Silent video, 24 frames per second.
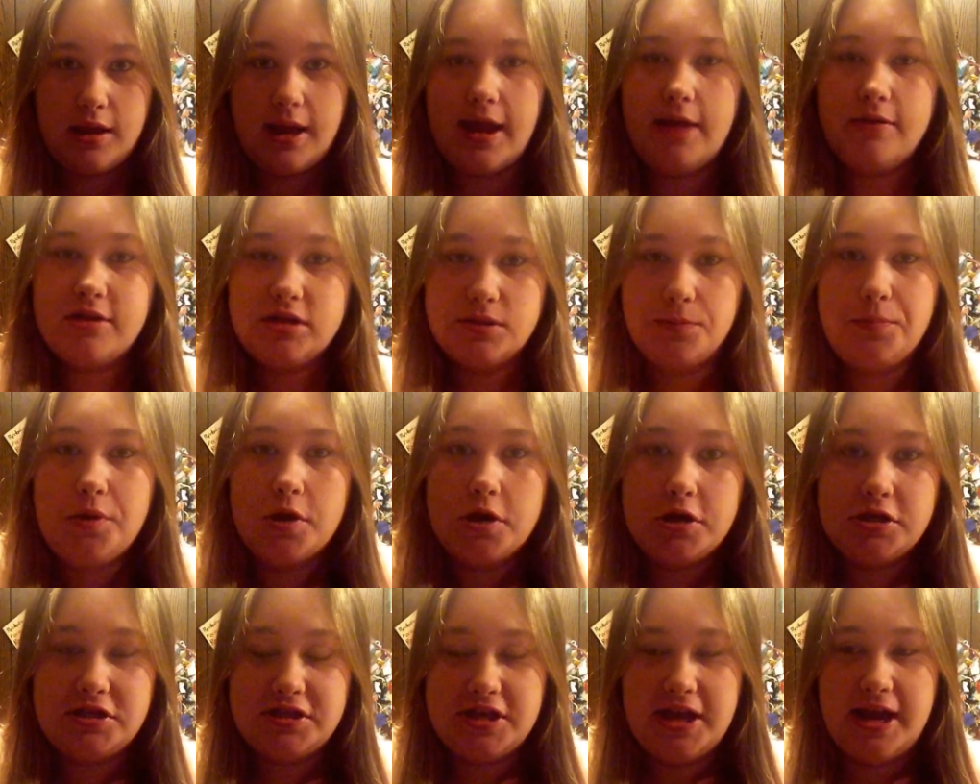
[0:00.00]
Like, it was a
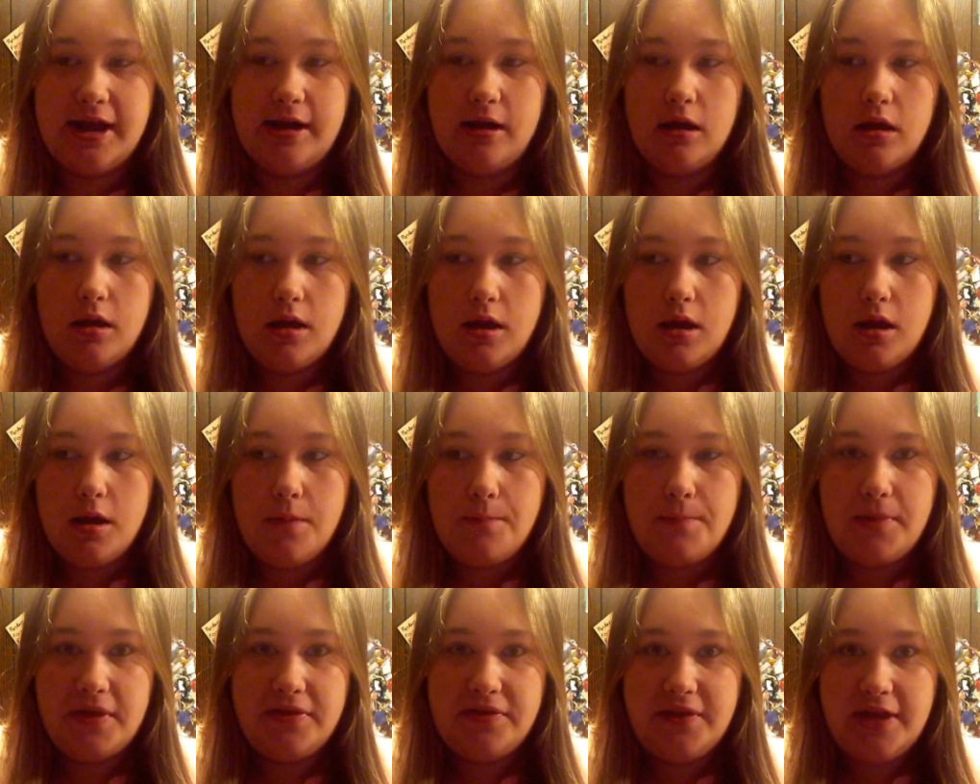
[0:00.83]
person,
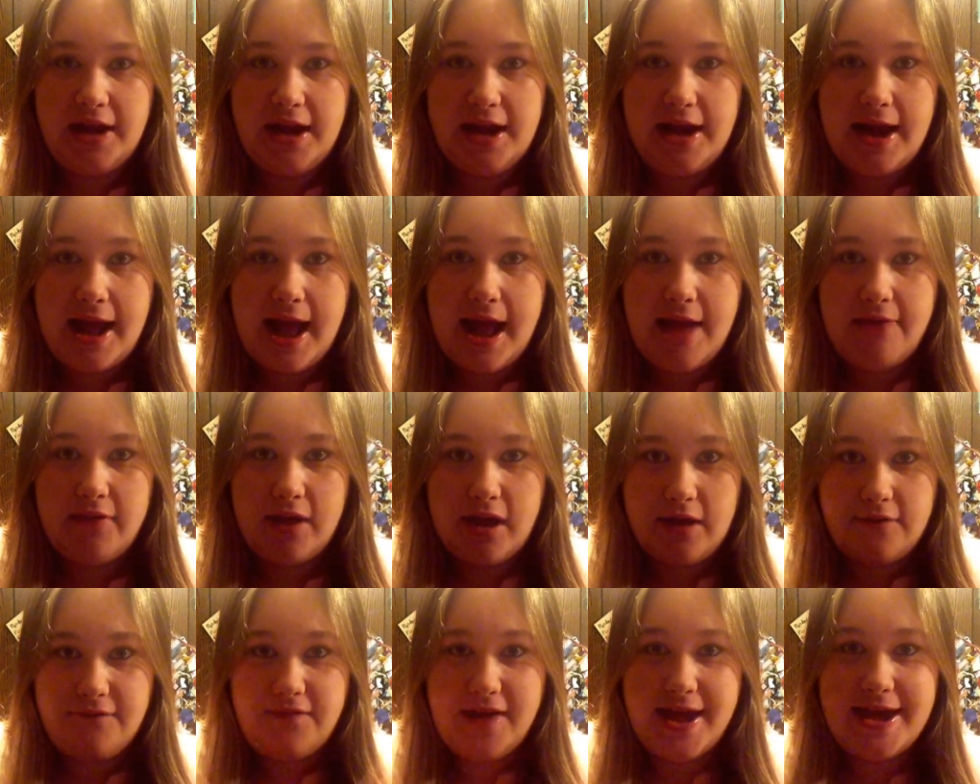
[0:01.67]
but they didn't have
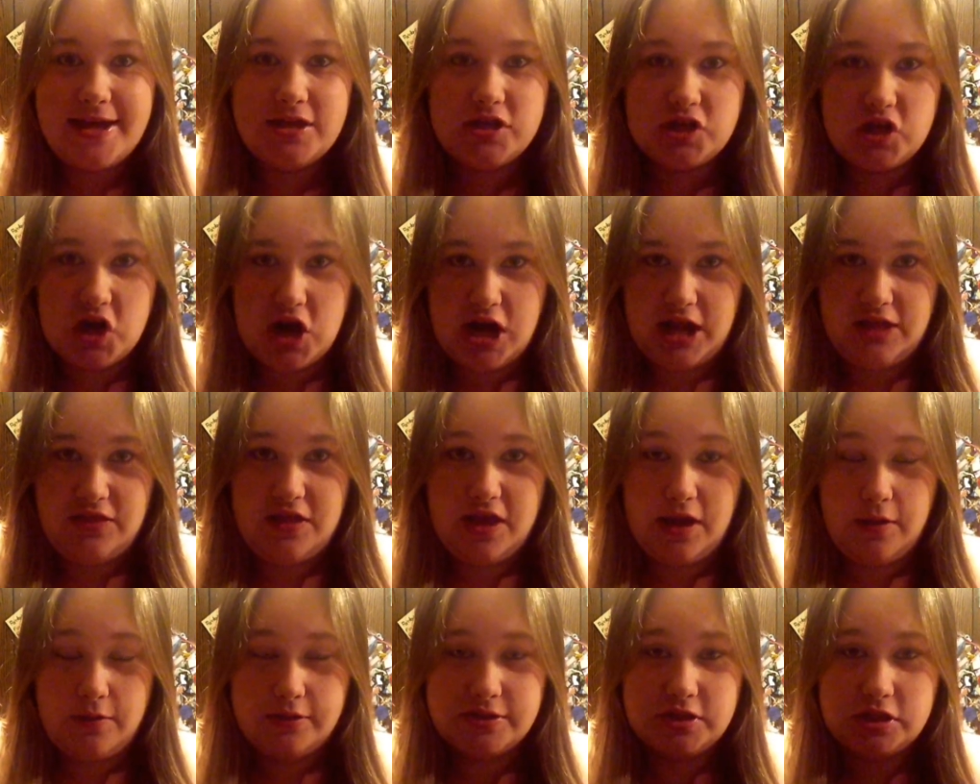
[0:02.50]
like a face or
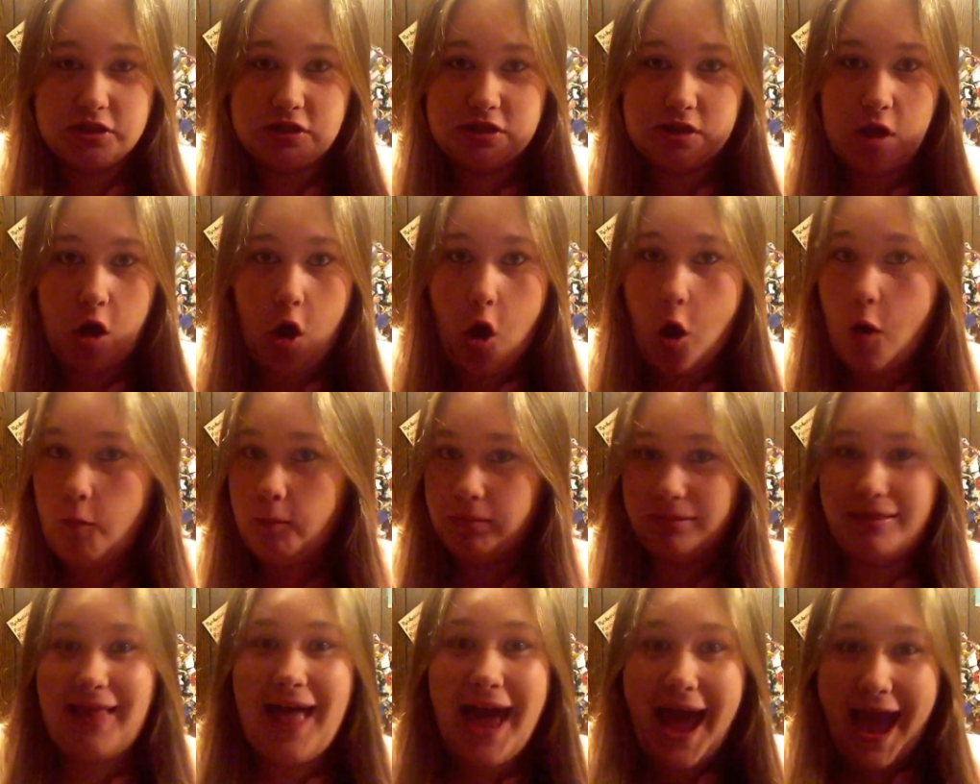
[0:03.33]
anything. It was just all
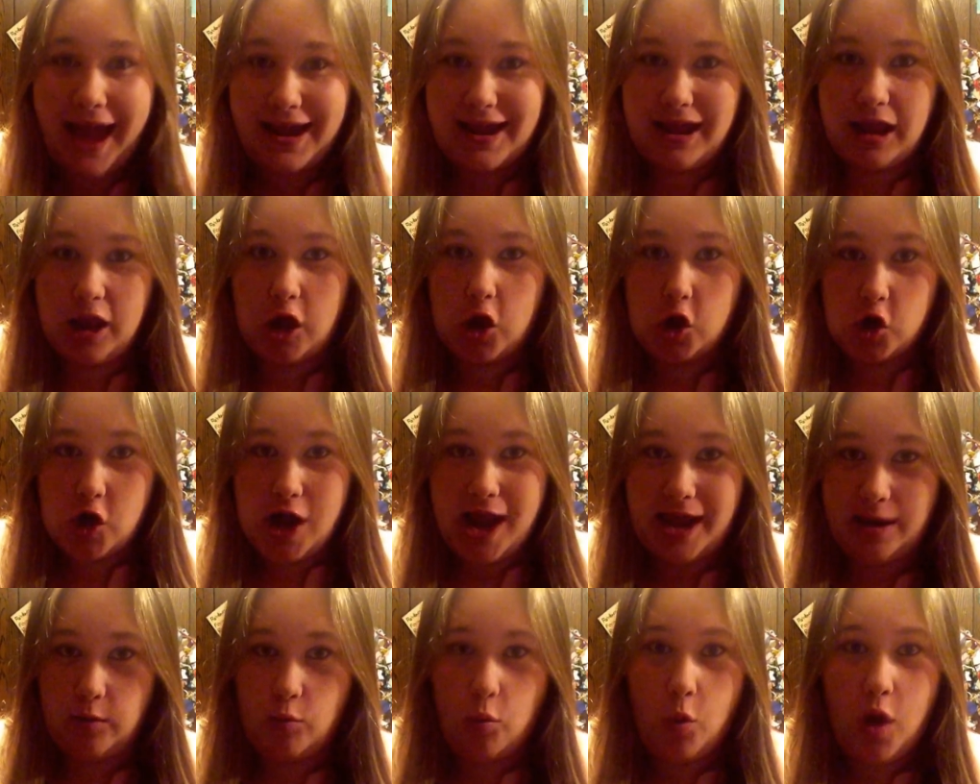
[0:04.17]
black and
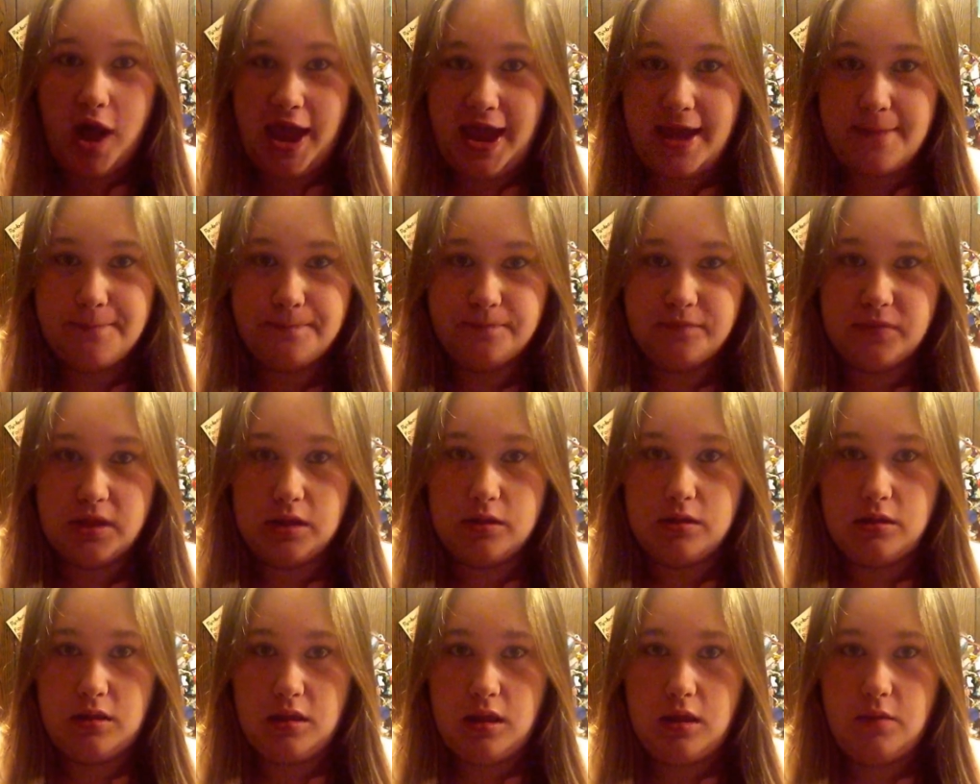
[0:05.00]
gray and white.
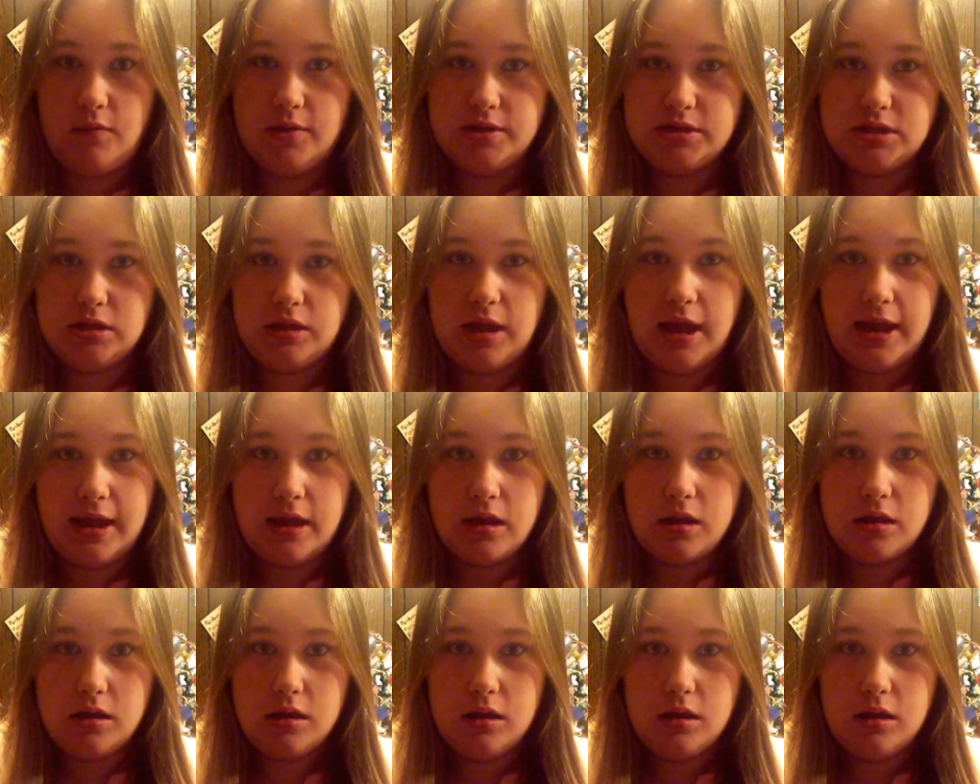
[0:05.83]
It wasn't like